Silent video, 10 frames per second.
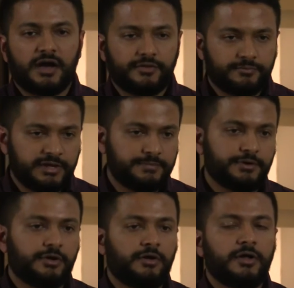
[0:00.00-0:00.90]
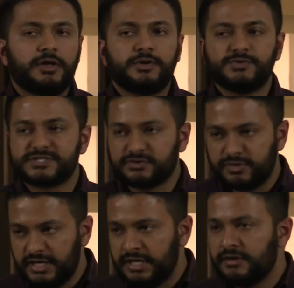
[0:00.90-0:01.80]
other people who
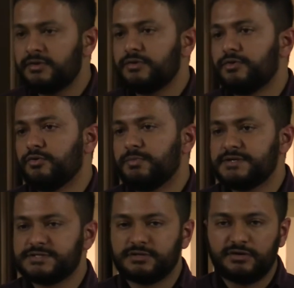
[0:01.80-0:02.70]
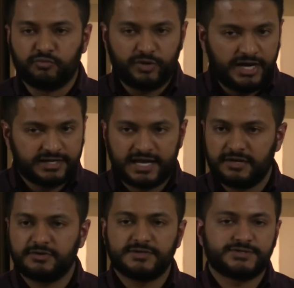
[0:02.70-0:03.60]
screen, who basically rate
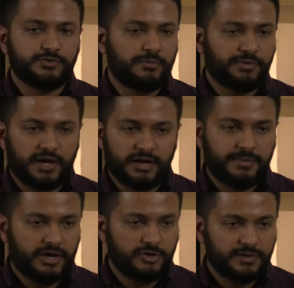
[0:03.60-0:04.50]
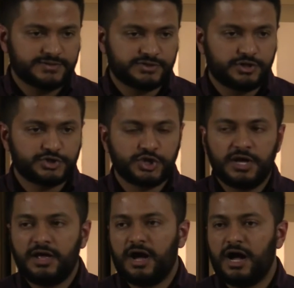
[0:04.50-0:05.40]
candidates who apply to Powered by Search,
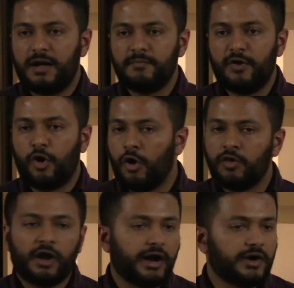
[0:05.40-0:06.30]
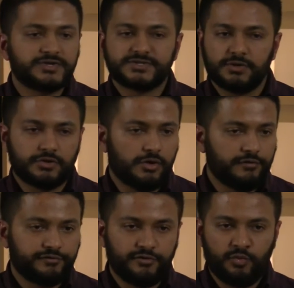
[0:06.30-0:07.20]
um, all hires still go
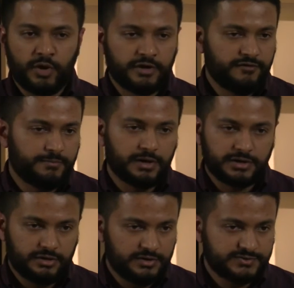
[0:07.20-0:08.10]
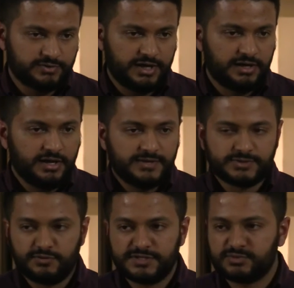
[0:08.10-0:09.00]
through one of the partners, right?
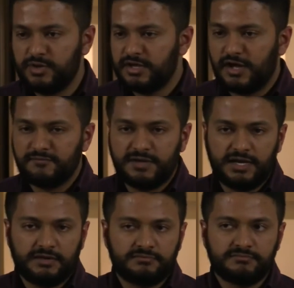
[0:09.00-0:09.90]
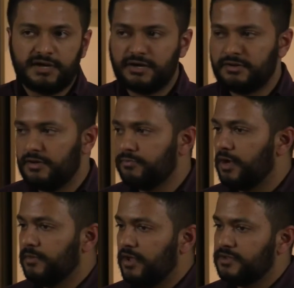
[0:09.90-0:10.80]
So this week I've been, I don't know,
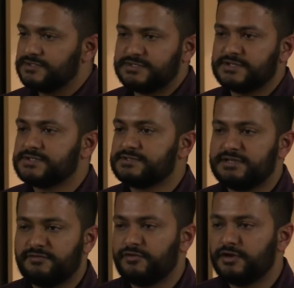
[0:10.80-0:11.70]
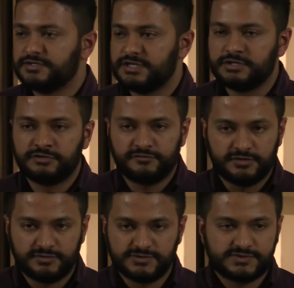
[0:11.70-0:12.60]
probably on six different
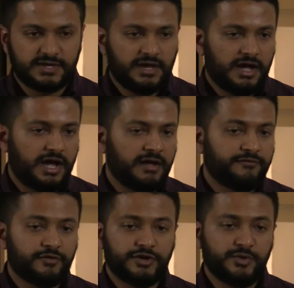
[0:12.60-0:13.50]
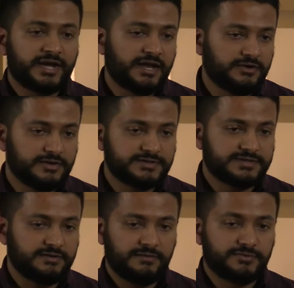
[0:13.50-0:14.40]
interviews uh, for new candidates
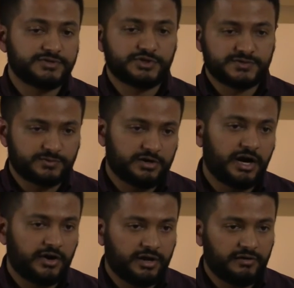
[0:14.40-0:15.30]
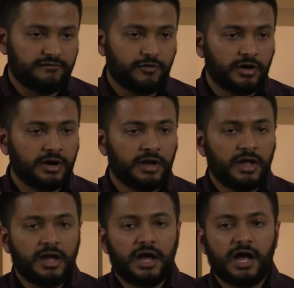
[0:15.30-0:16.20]
and, and positions that we're hiring for.
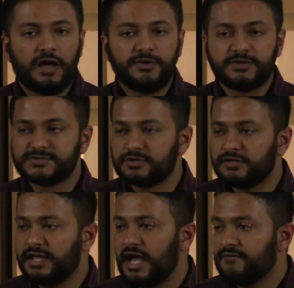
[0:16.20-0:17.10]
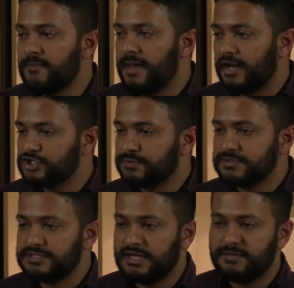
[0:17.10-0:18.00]
Uh, you can certainly have a
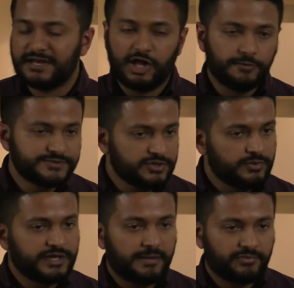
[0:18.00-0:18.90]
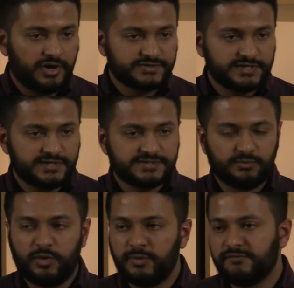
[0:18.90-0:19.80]
management team that helps you with that process,
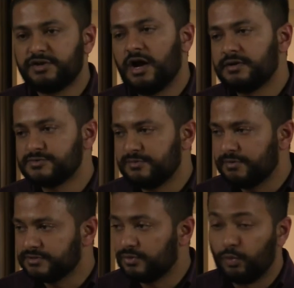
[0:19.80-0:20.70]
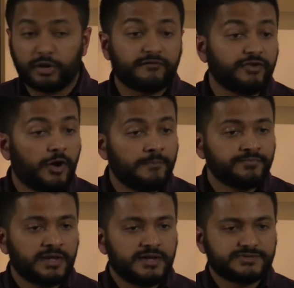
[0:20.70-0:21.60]
and what we've done is we built a workflow.
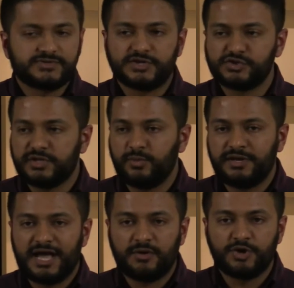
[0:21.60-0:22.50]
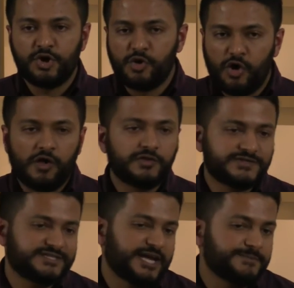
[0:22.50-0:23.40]
So essentially we now know all the
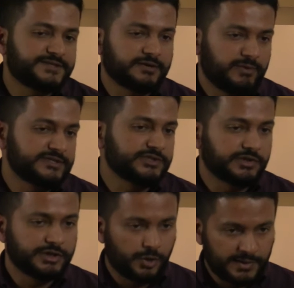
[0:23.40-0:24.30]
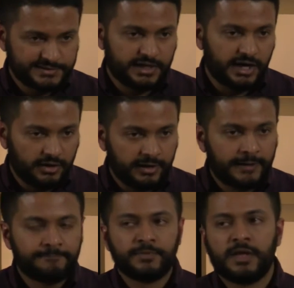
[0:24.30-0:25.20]
steps that basically go into
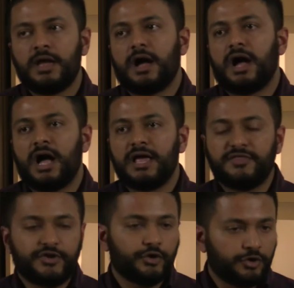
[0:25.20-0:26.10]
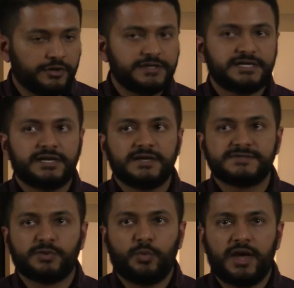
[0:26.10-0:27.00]
hiring. Uh, in the early days,
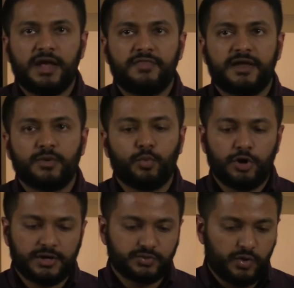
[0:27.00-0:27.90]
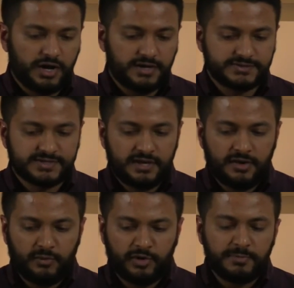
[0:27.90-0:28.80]
the way that it worked was,
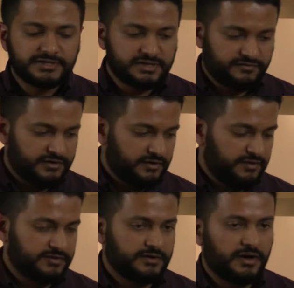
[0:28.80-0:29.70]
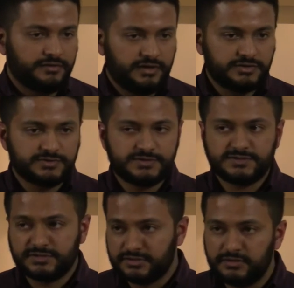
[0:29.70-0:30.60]
we're a bit different, I think, than other
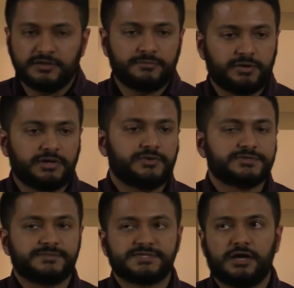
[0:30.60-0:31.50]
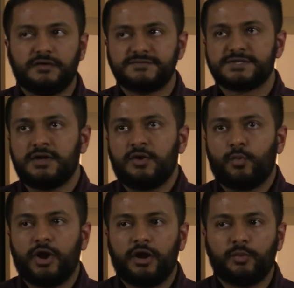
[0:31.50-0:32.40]
agencies, including the partners themselves,
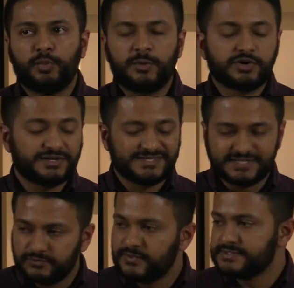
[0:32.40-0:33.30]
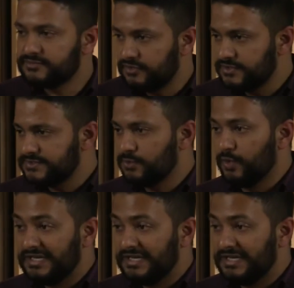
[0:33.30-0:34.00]
where we were consultants first, so we